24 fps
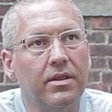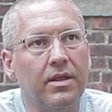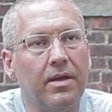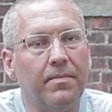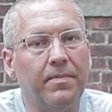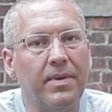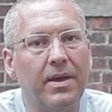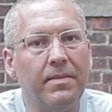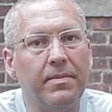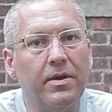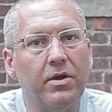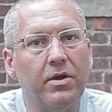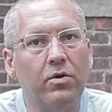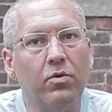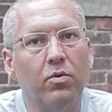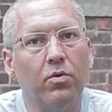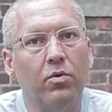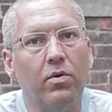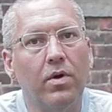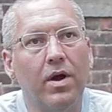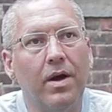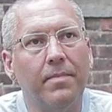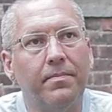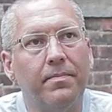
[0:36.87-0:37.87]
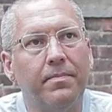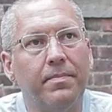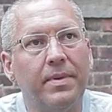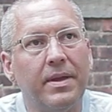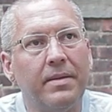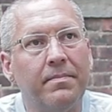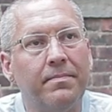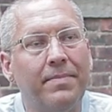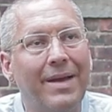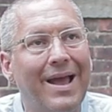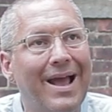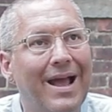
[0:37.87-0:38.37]
That baby grew up
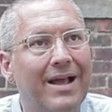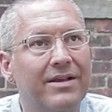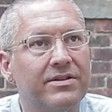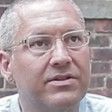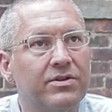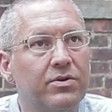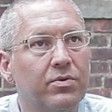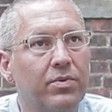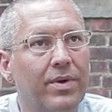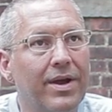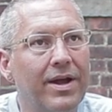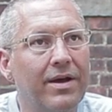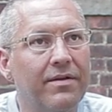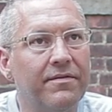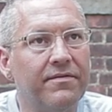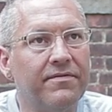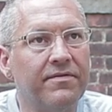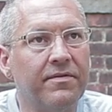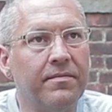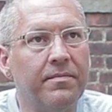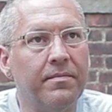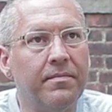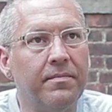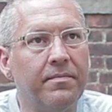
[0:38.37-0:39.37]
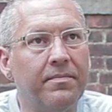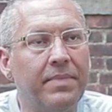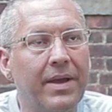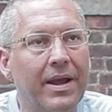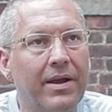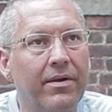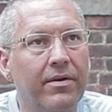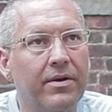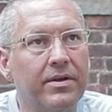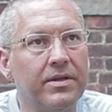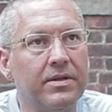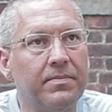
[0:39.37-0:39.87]
being passed around from
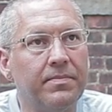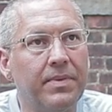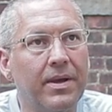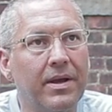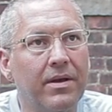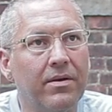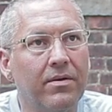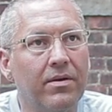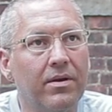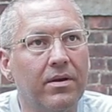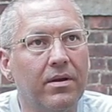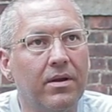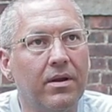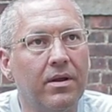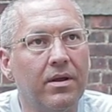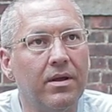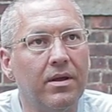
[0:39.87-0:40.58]
parent to parent